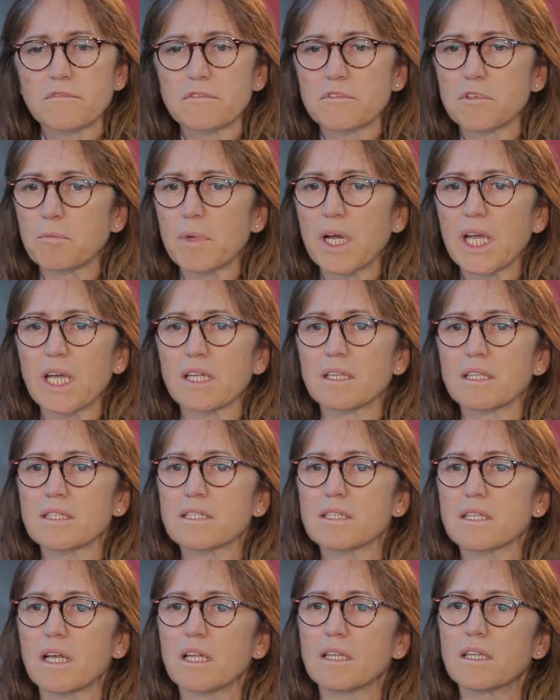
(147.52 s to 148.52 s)
to my
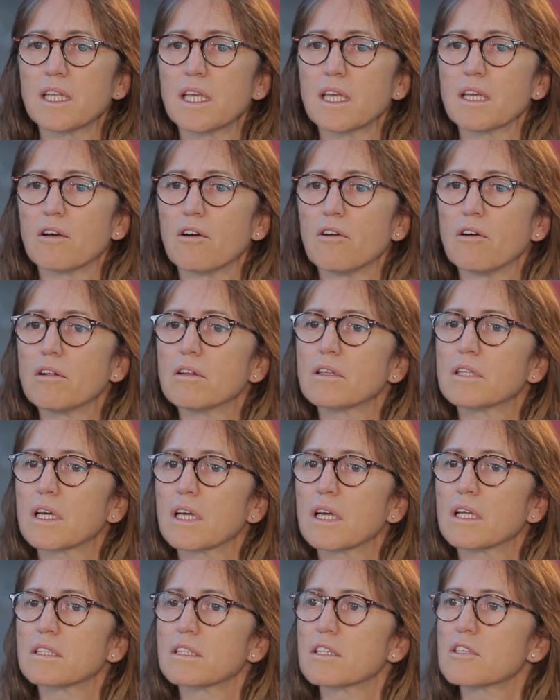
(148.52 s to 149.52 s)
understanding, all
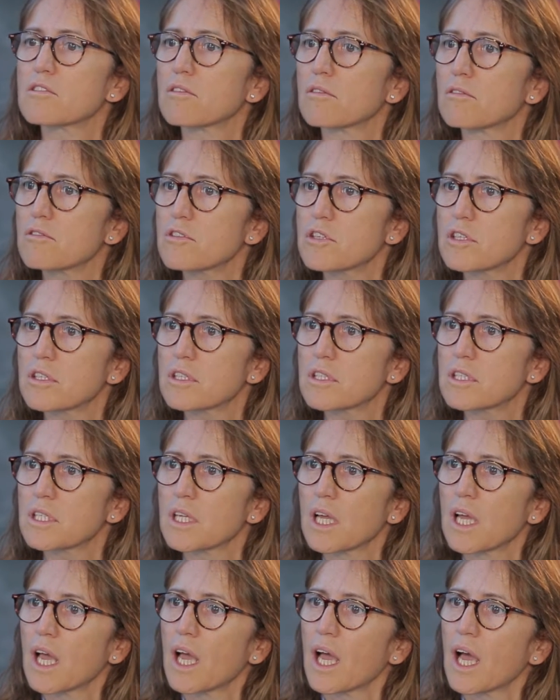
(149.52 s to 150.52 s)
the solutions
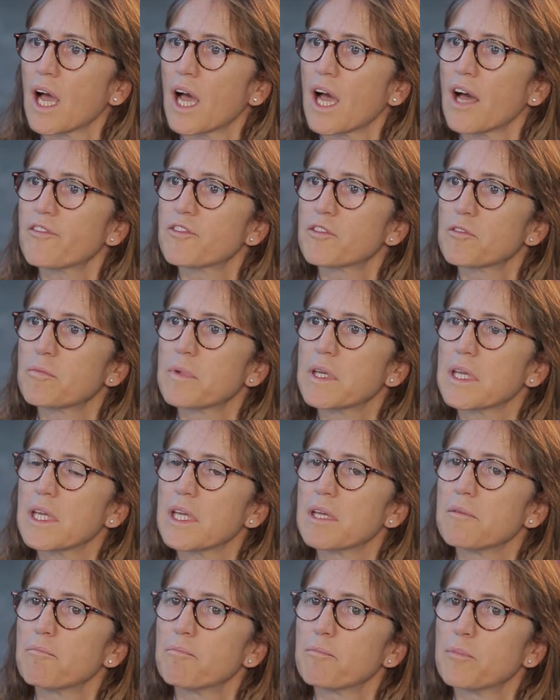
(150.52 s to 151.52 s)
have to
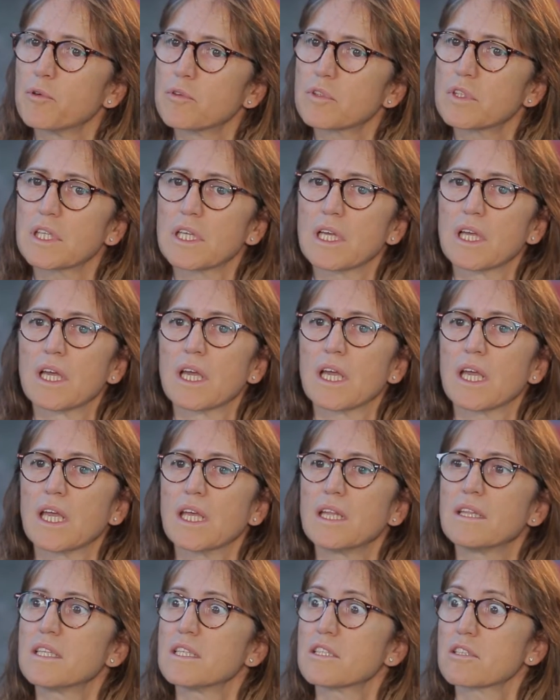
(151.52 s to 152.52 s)
be put
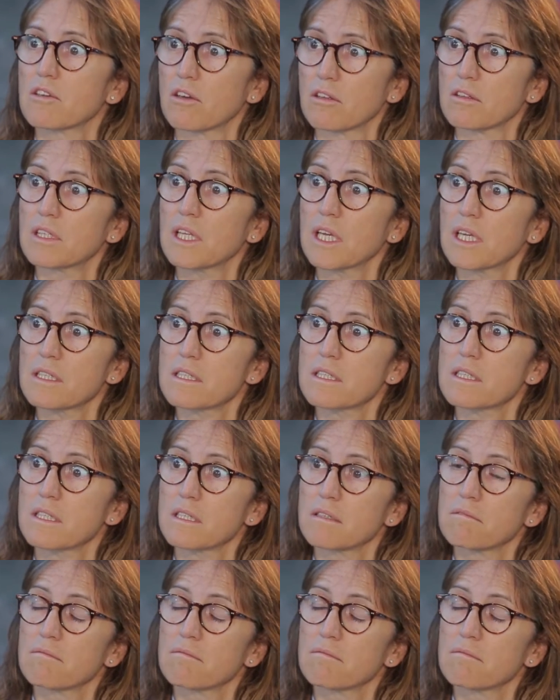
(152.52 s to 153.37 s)
in this context.